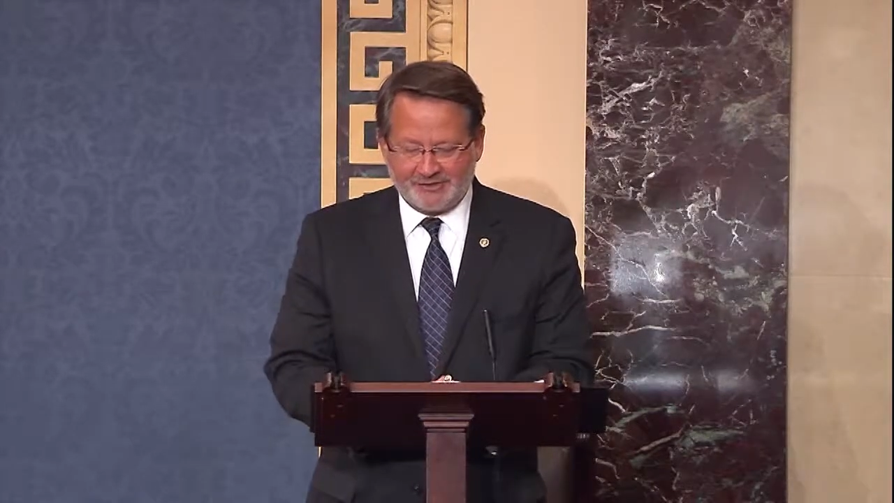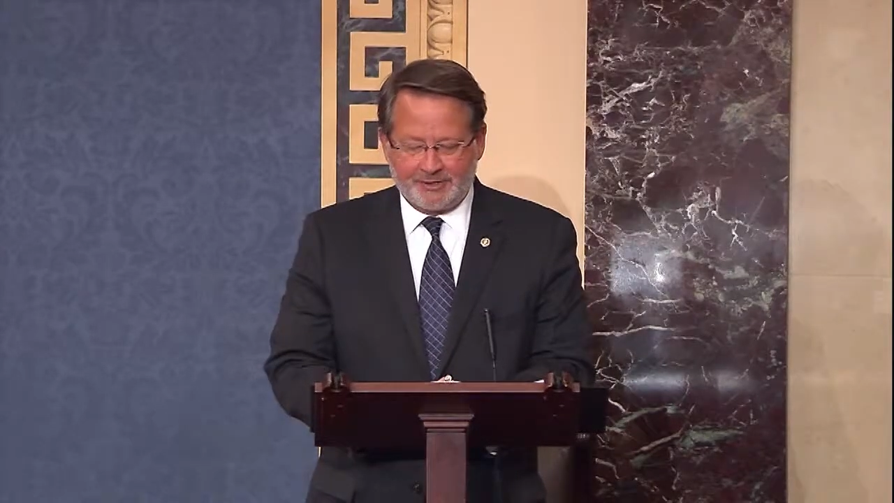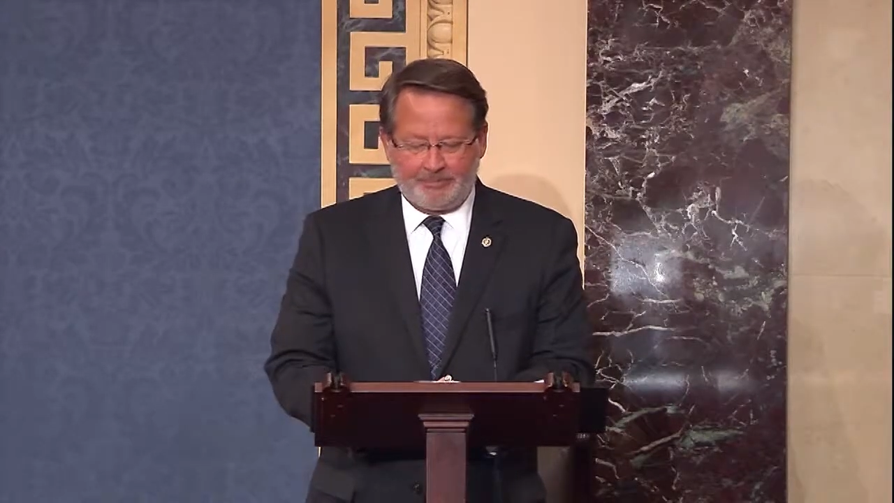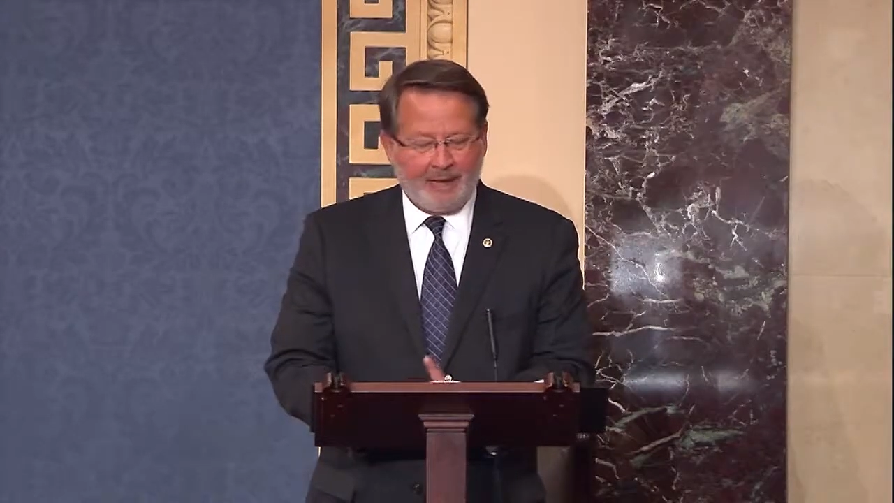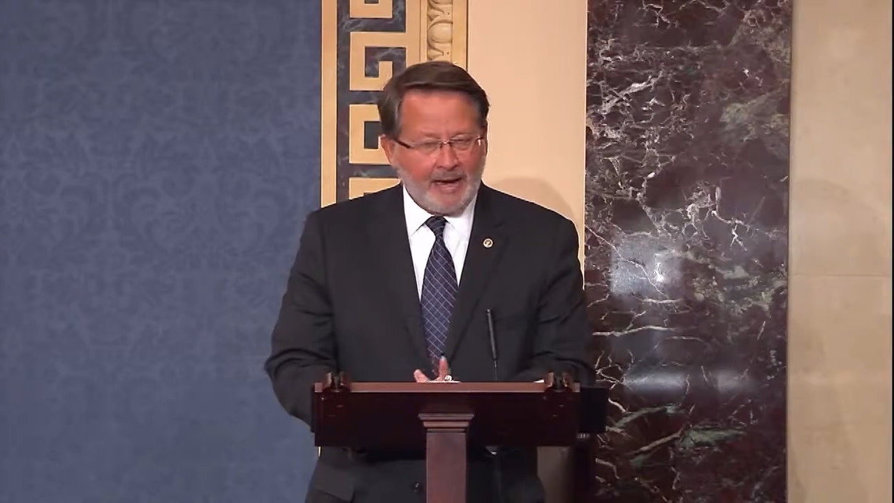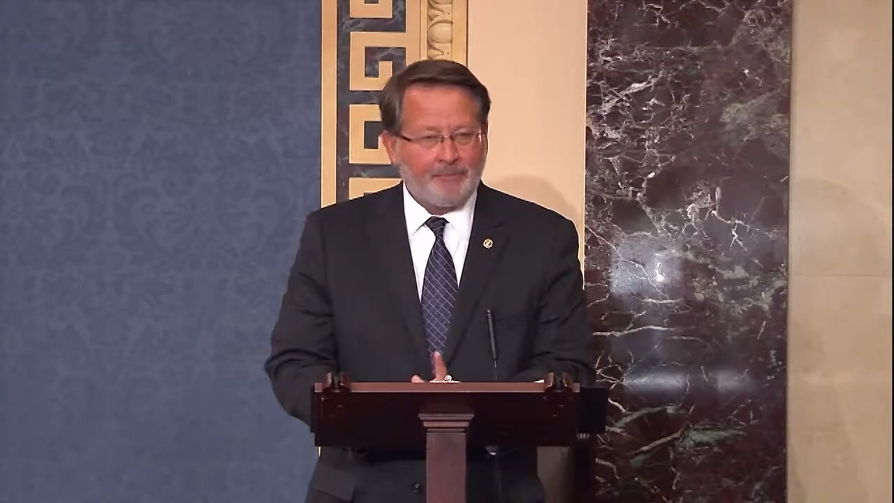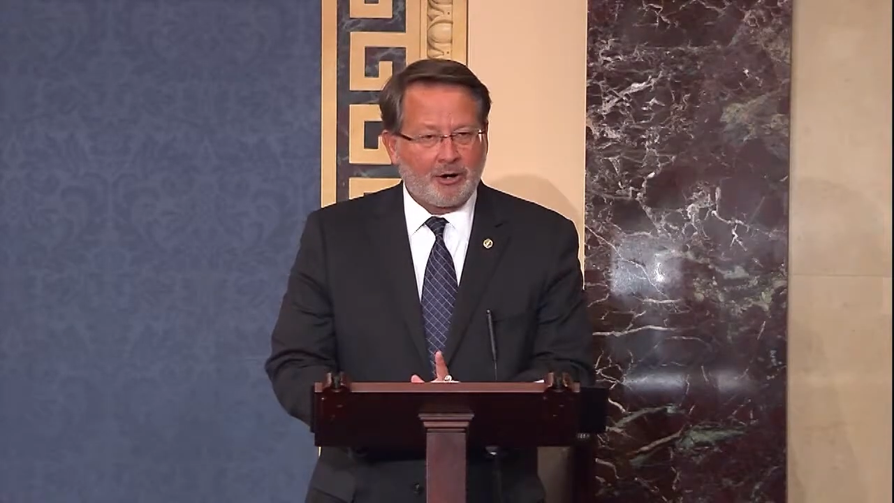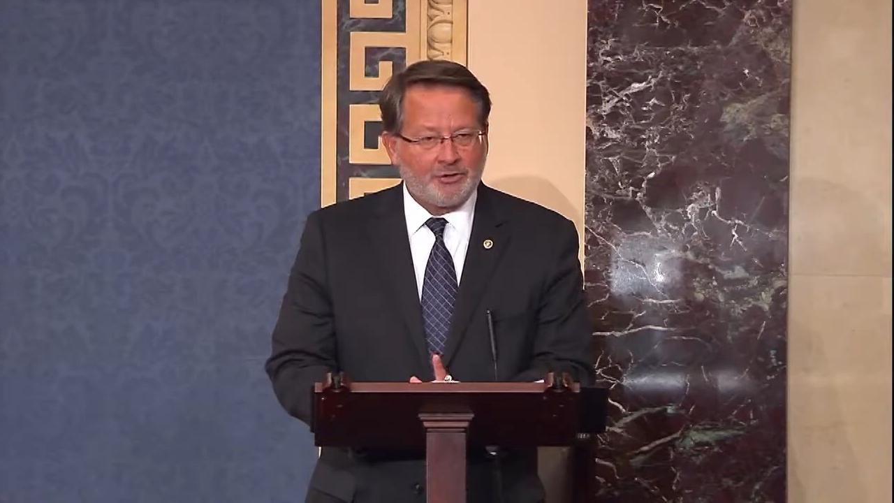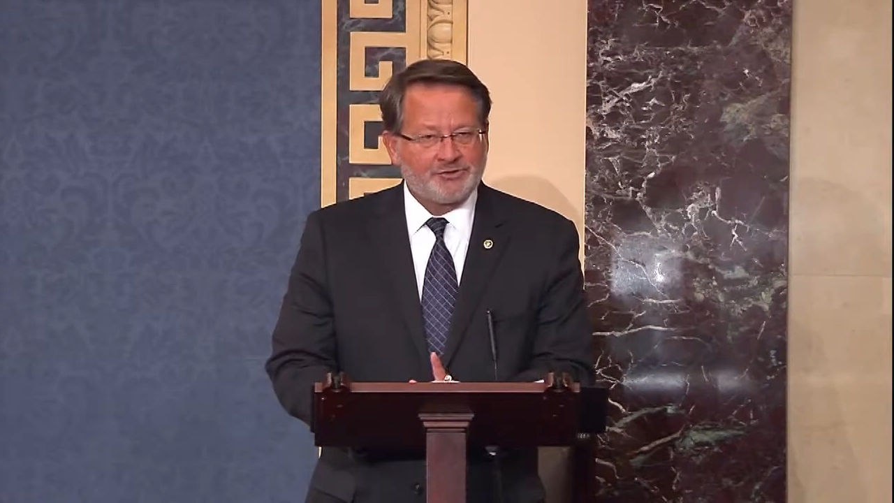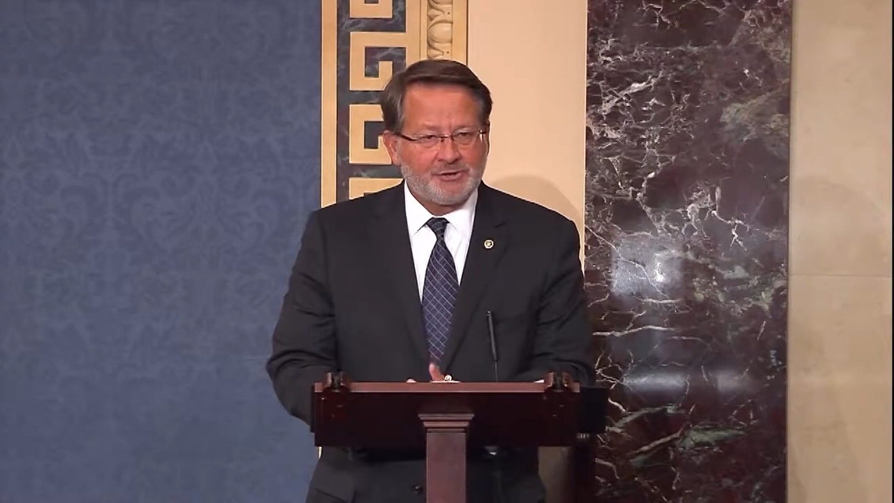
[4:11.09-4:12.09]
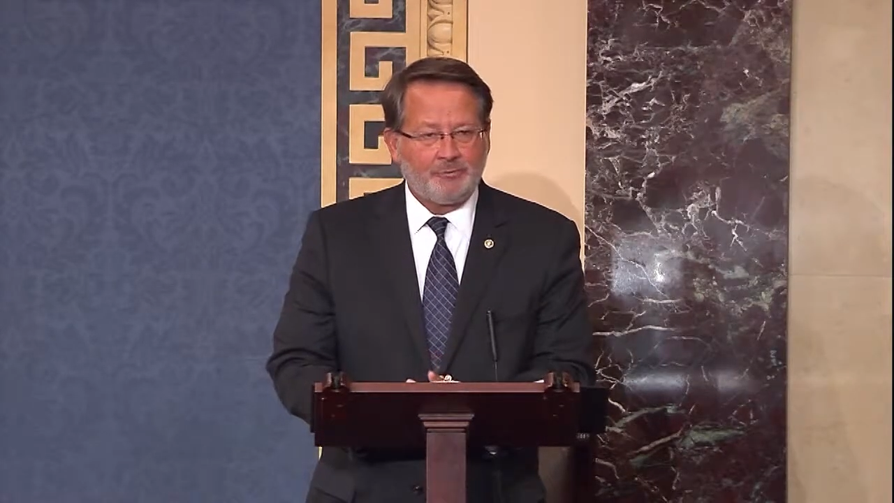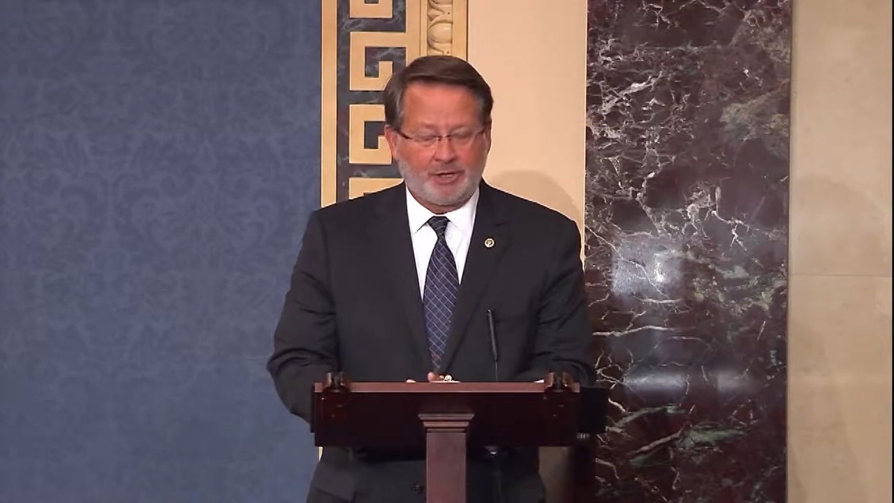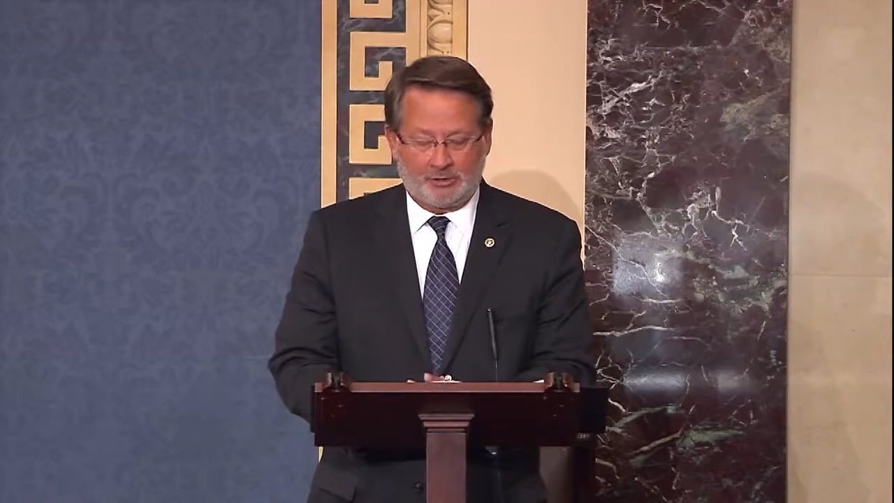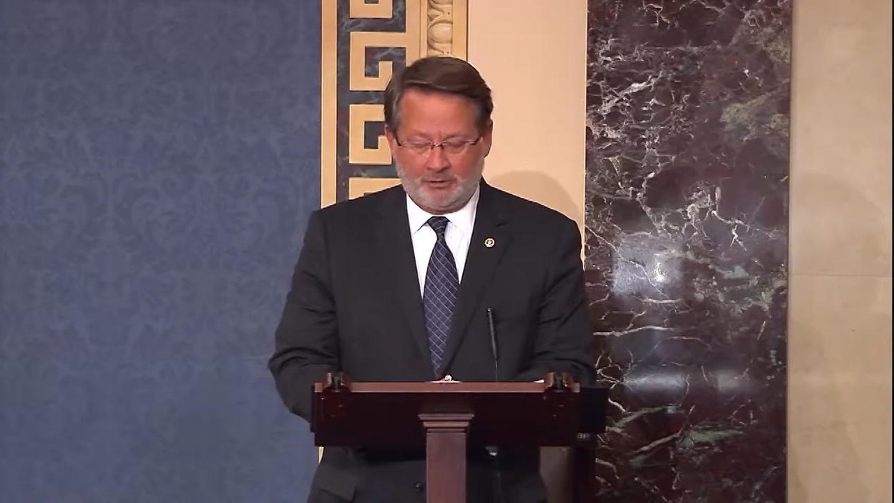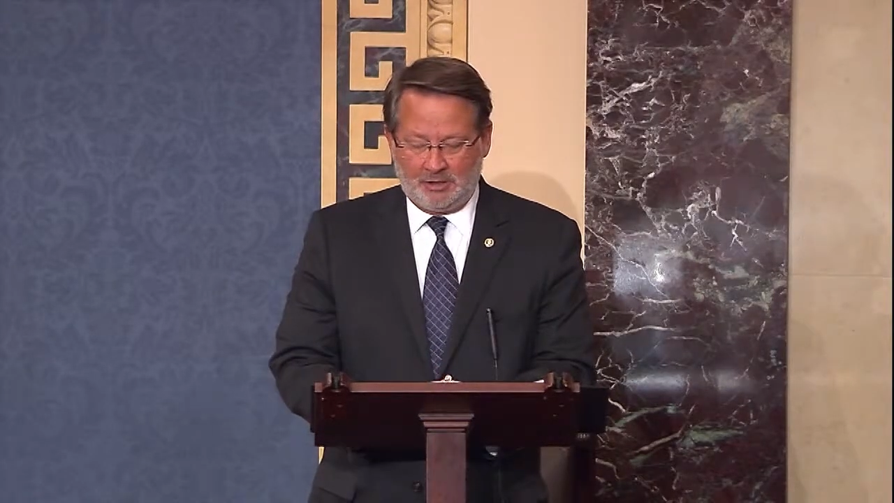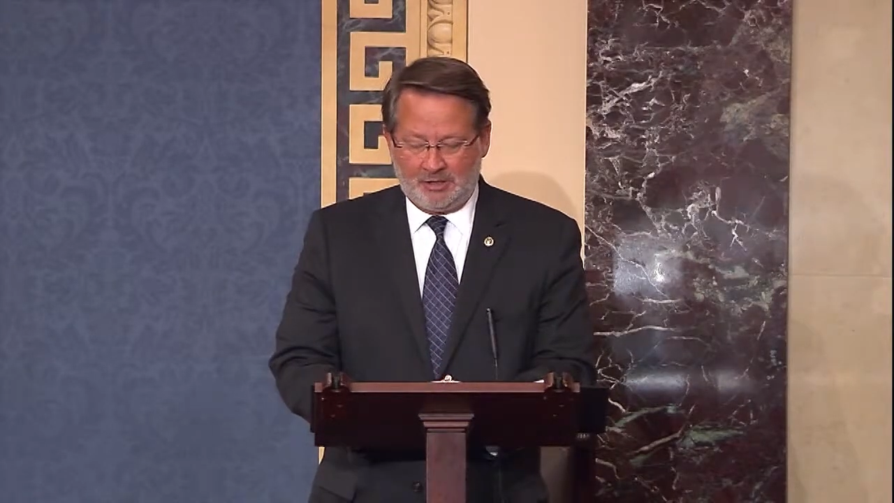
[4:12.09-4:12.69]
the bipartisan bill